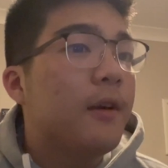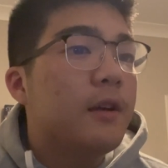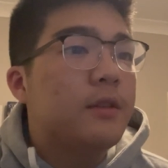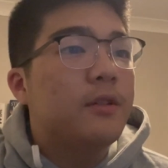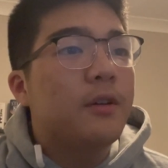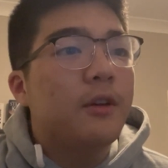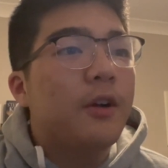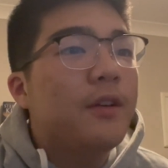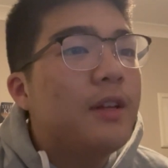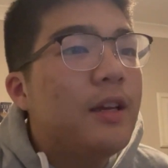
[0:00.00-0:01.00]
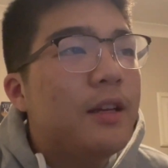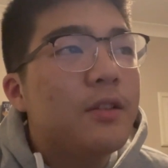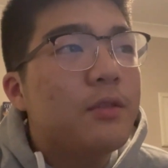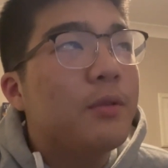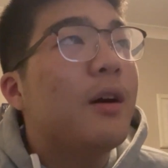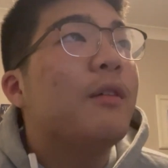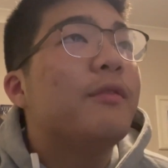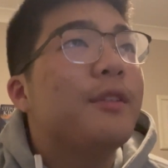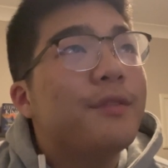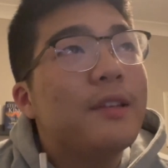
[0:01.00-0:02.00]
So currently it is
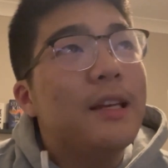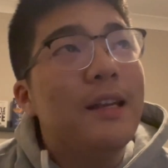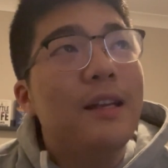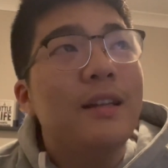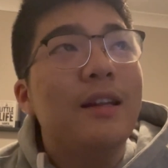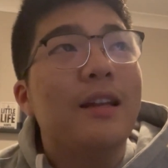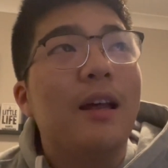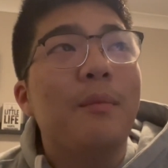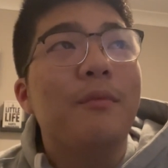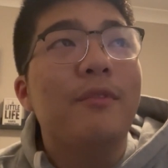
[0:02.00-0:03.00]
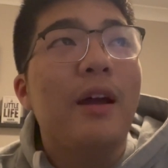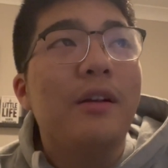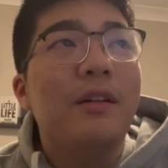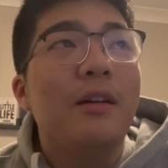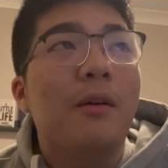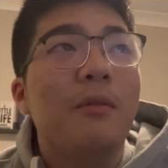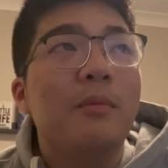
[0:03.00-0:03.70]
12:15 and I'm finally home